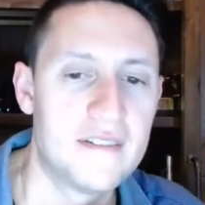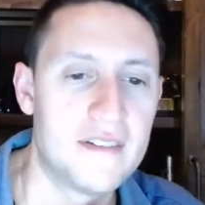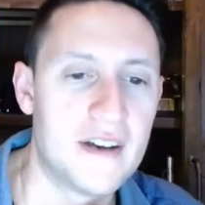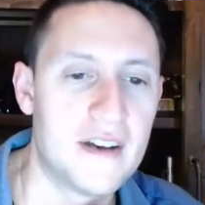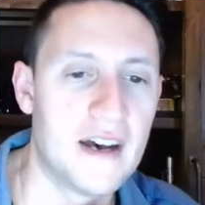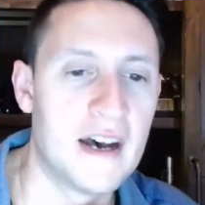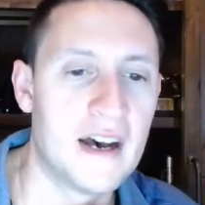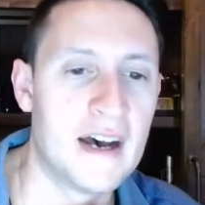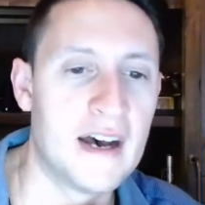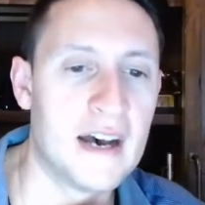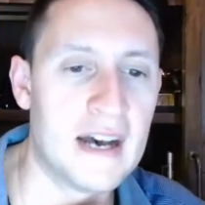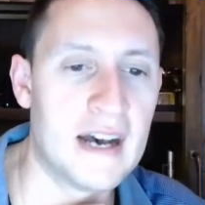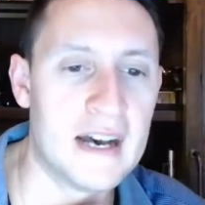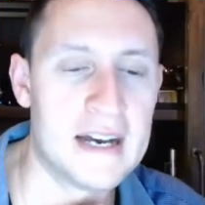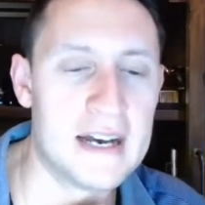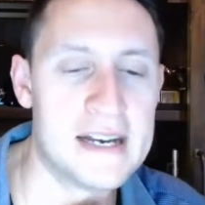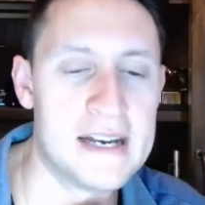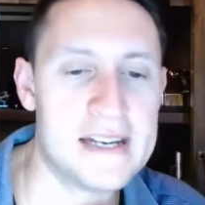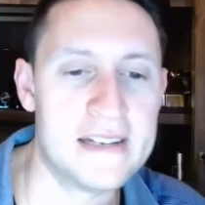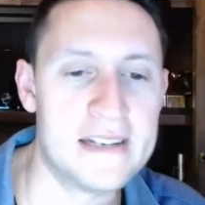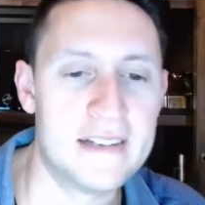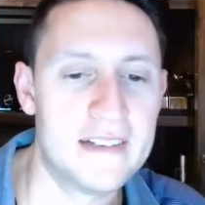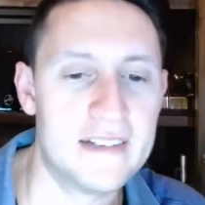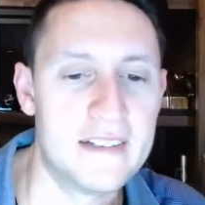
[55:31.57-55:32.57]

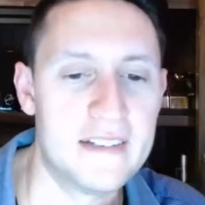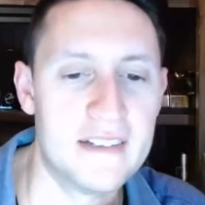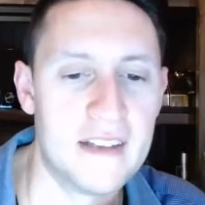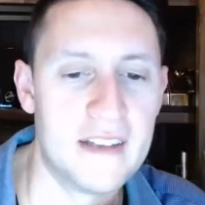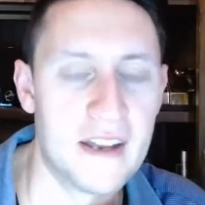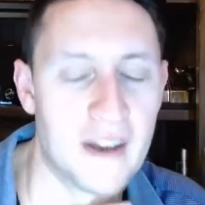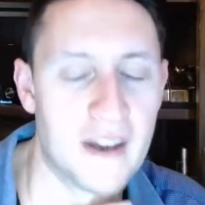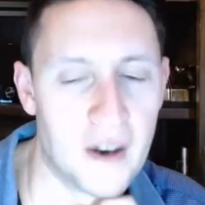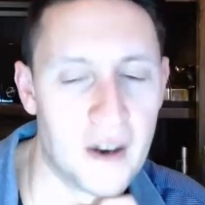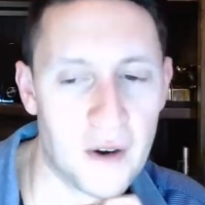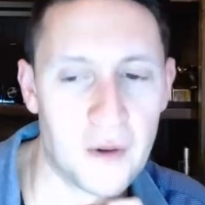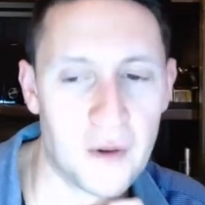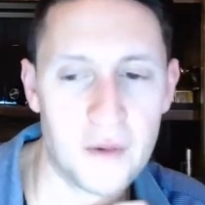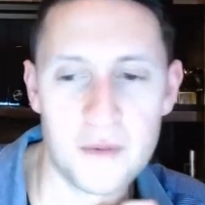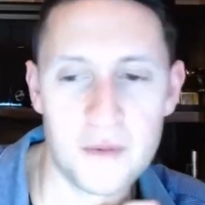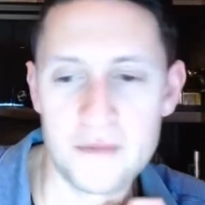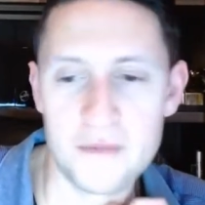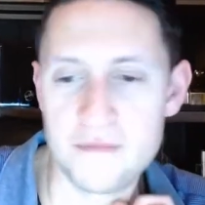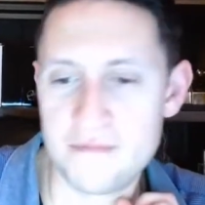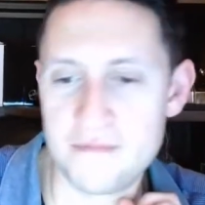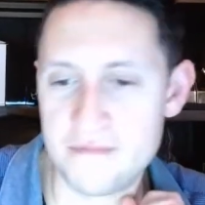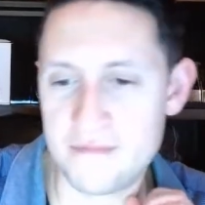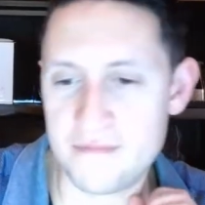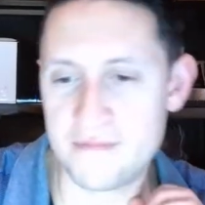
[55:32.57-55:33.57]
uh, you know,
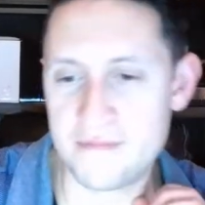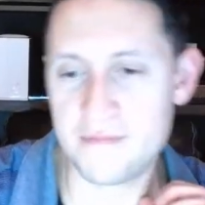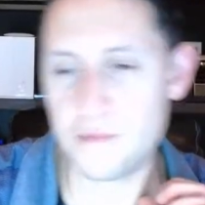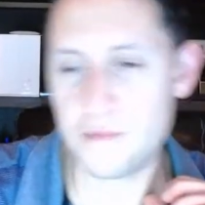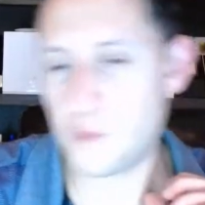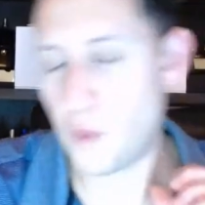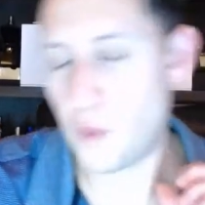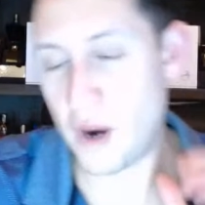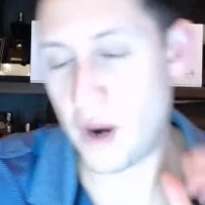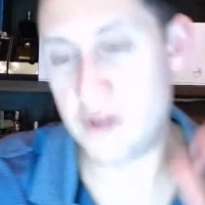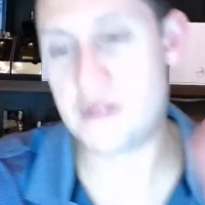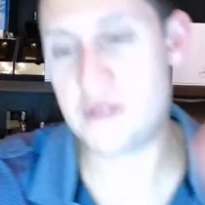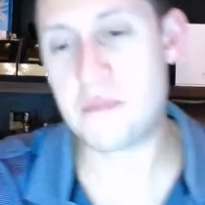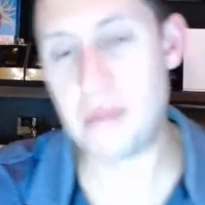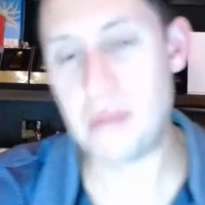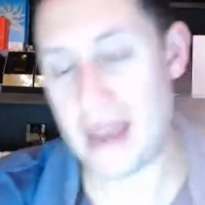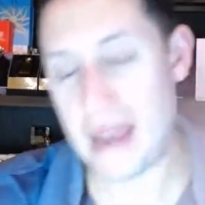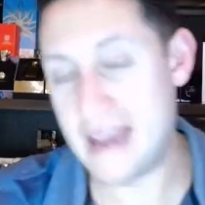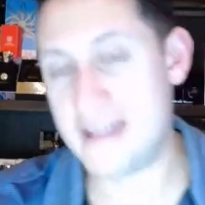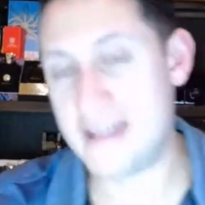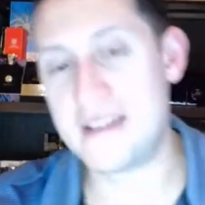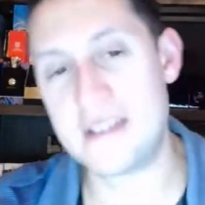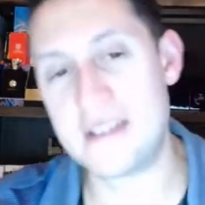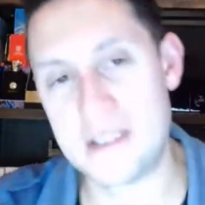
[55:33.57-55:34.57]
where the
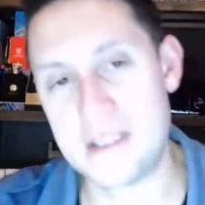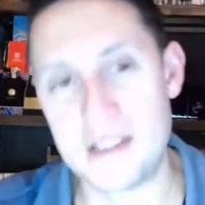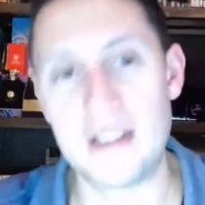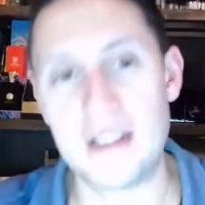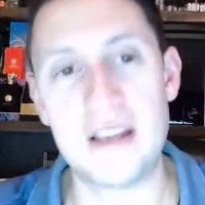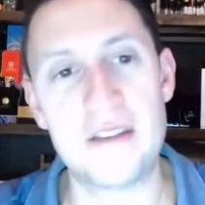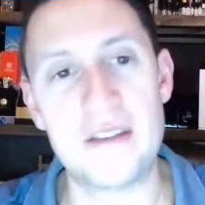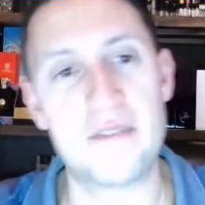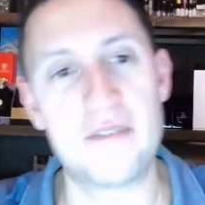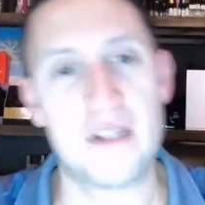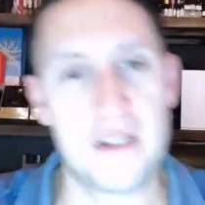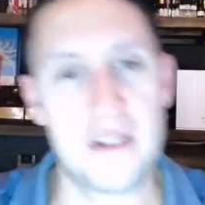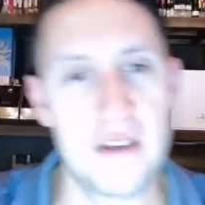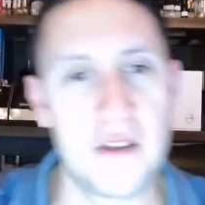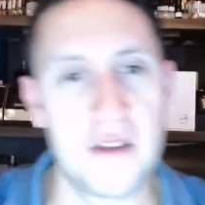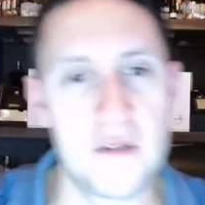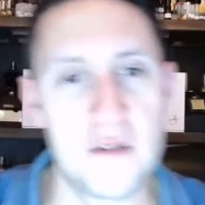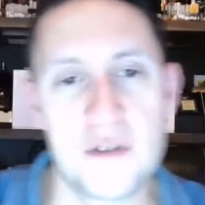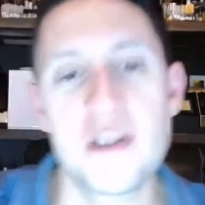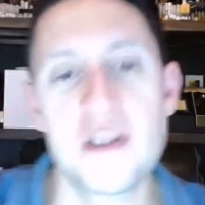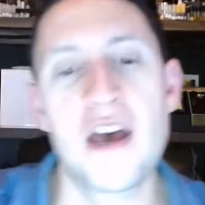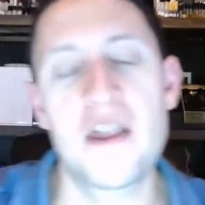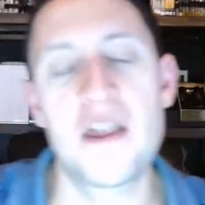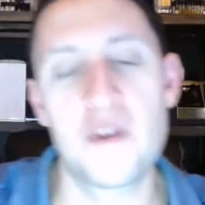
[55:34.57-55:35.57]
pandas live on the
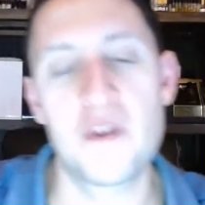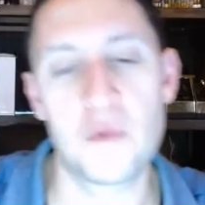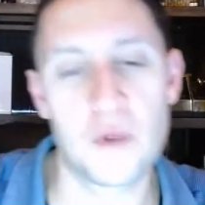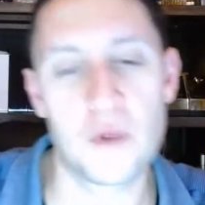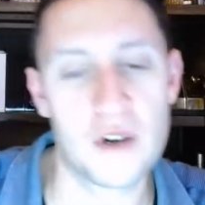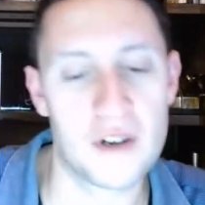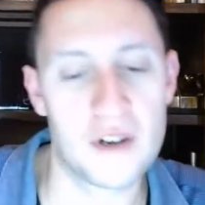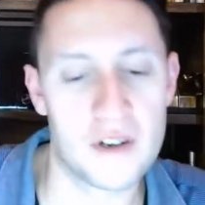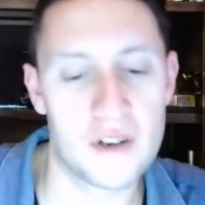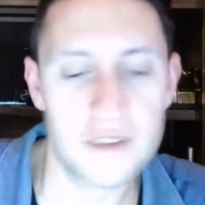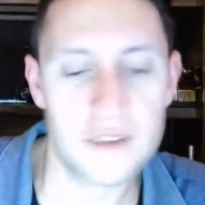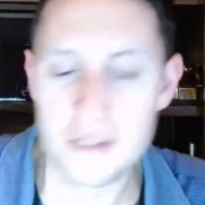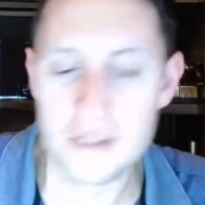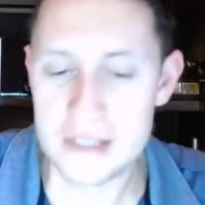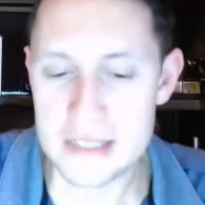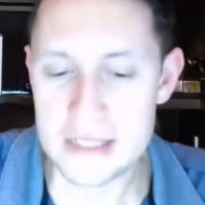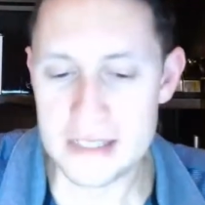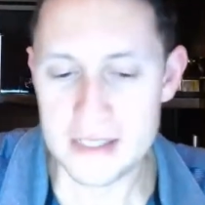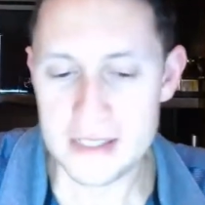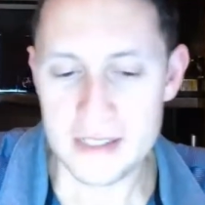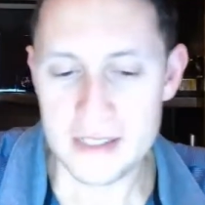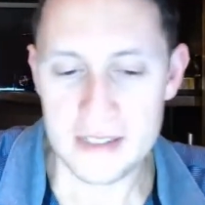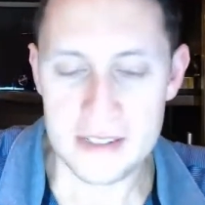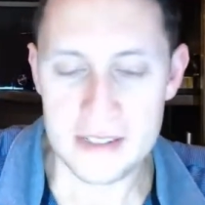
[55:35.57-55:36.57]
other side of the world.
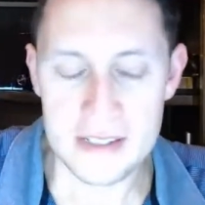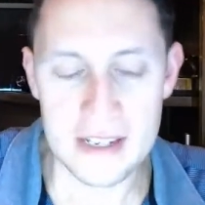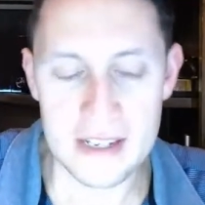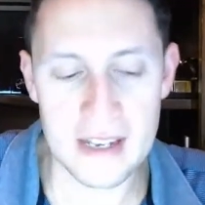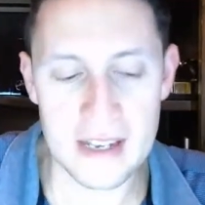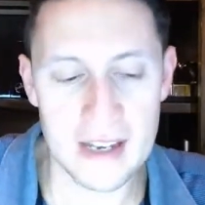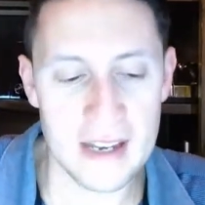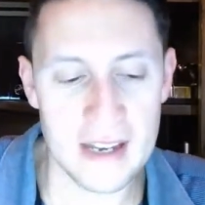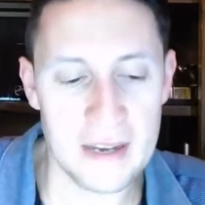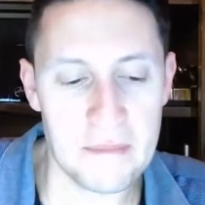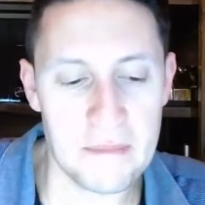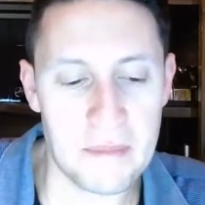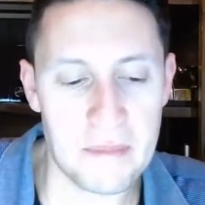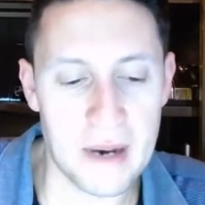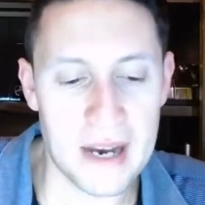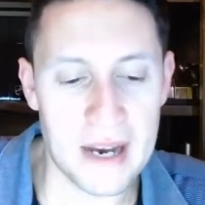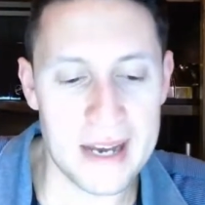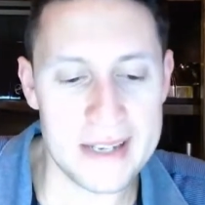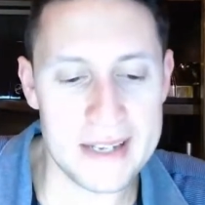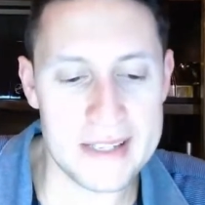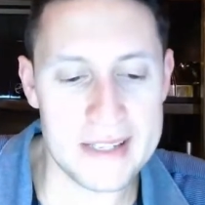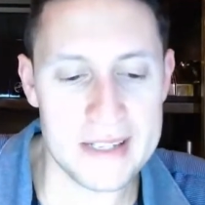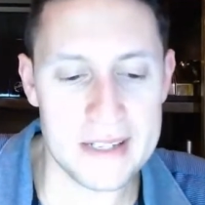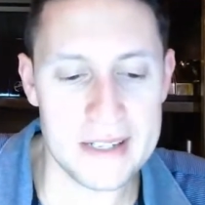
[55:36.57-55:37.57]
Uh,
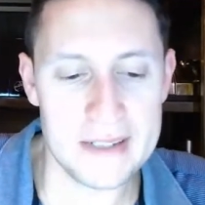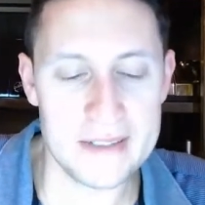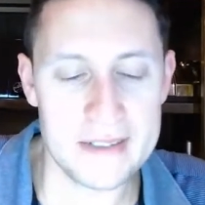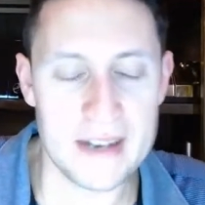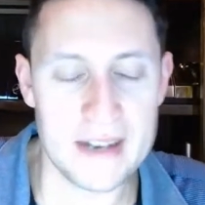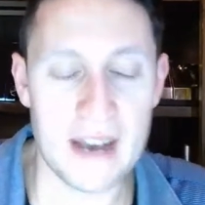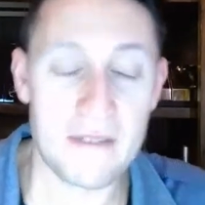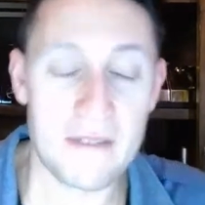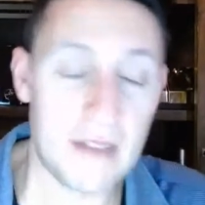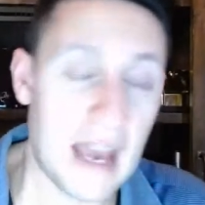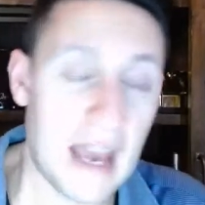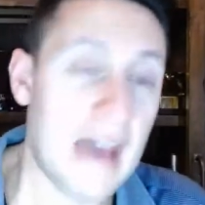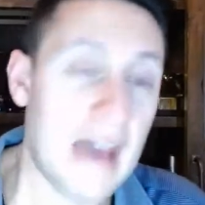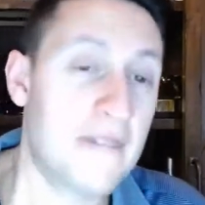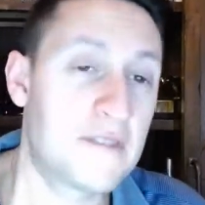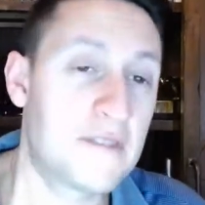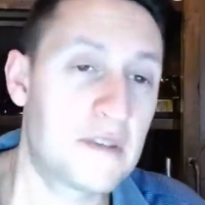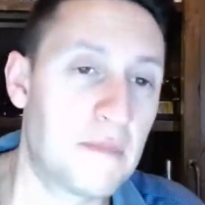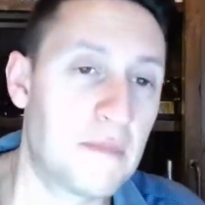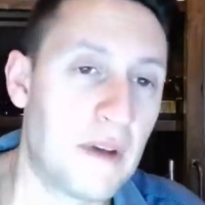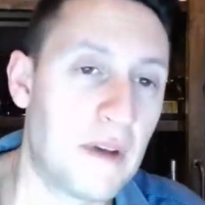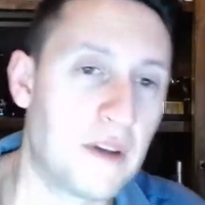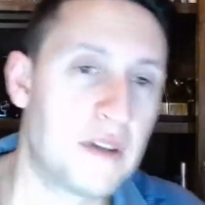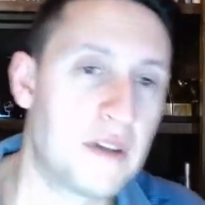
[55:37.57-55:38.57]
but I have
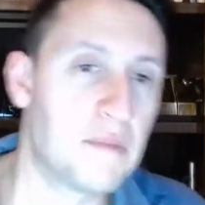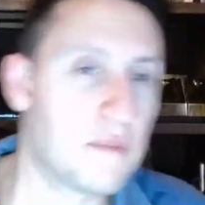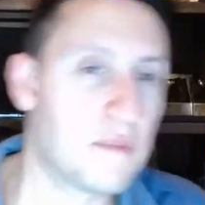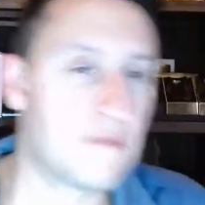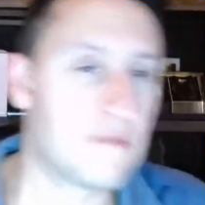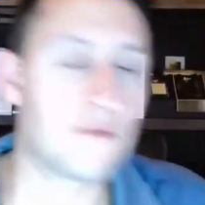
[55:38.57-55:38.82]
smelled it